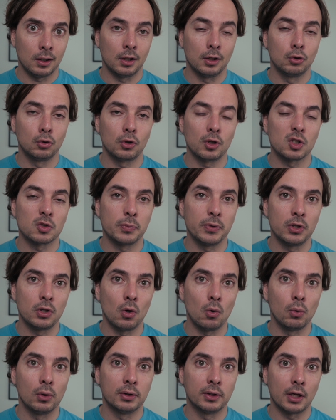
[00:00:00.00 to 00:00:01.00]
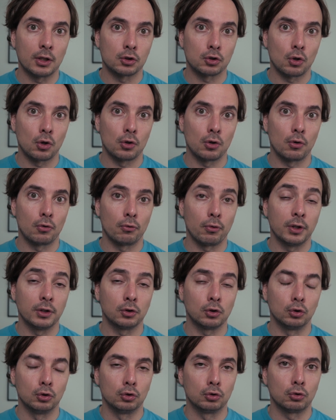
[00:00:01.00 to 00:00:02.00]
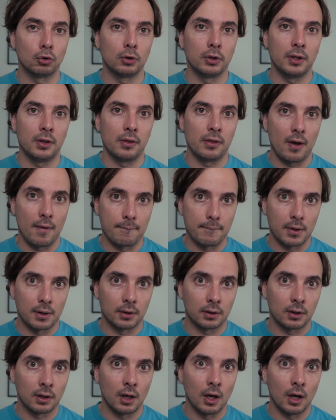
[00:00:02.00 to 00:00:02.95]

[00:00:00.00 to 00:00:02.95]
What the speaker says: in today's video we'll touch on rent control in Denmark